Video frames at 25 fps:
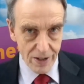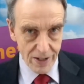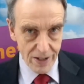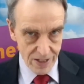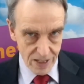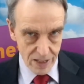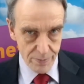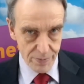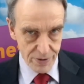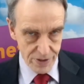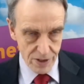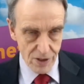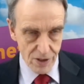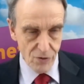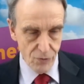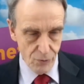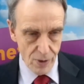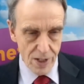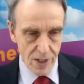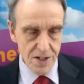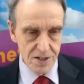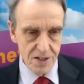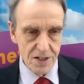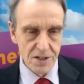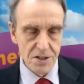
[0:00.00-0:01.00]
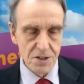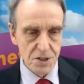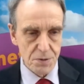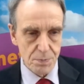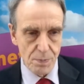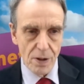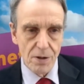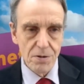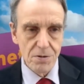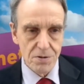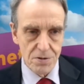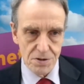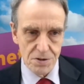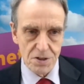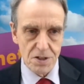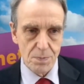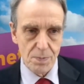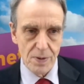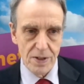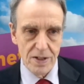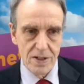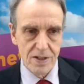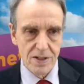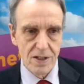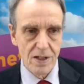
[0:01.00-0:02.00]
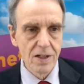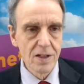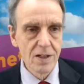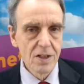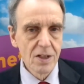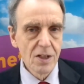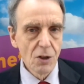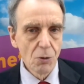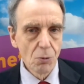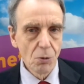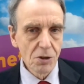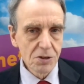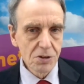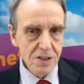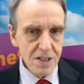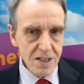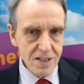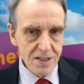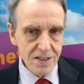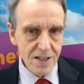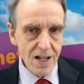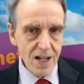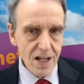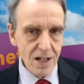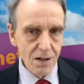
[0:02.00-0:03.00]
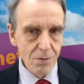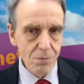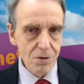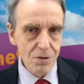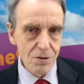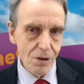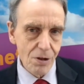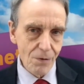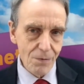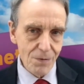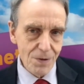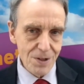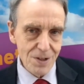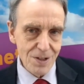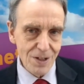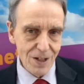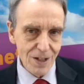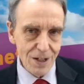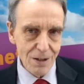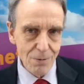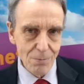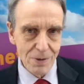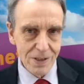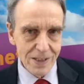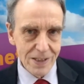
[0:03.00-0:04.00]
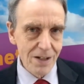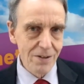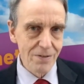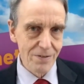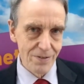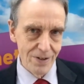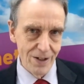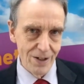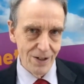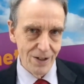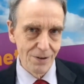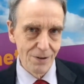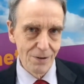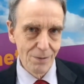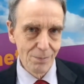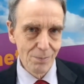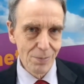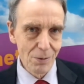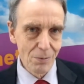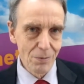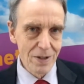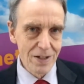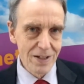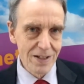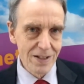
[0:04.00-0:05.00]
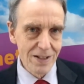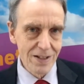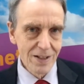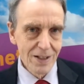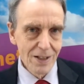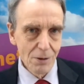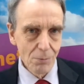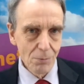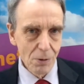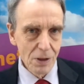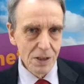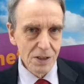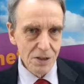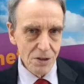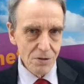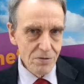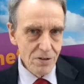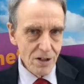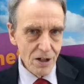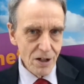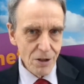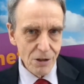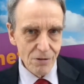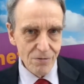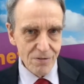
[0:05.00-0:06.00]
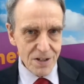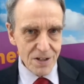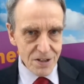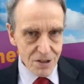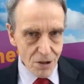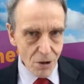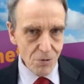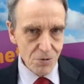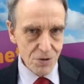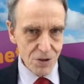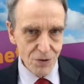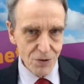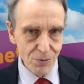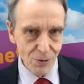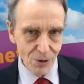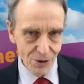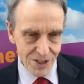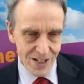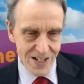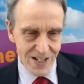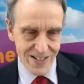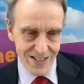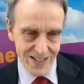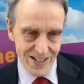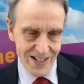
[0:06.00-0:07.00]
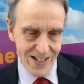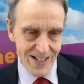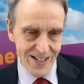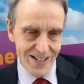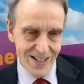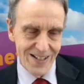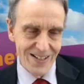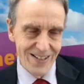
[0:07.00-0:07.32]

he himself went in and spoke to the Speaker. What he said was obviously we don't know, but we we do know the result of what he said.